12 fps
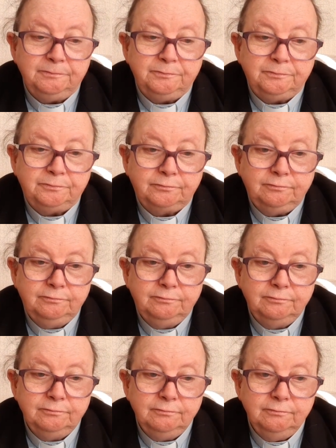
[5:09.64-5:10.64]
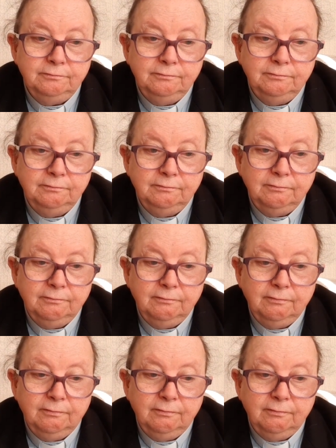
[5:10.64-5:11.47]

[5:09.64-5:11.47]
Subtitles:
(silence)